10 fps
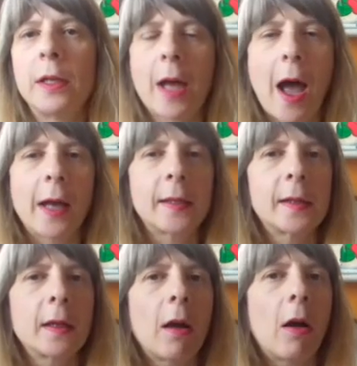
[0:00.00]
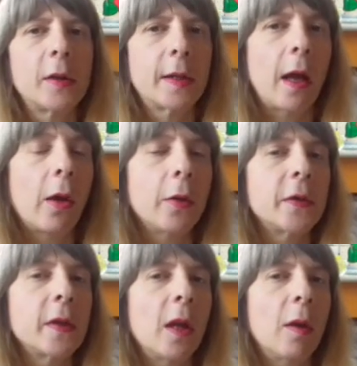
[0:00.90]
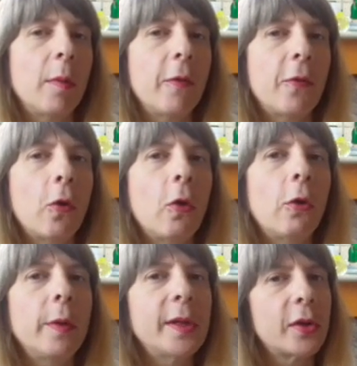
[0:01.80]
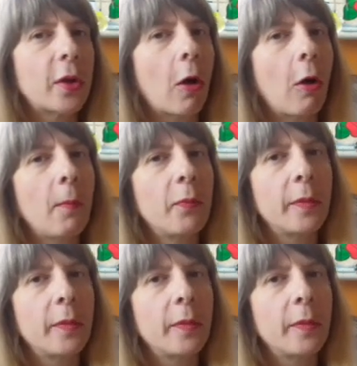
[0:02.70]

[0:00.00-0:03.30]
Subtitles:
to ask ourselves before we start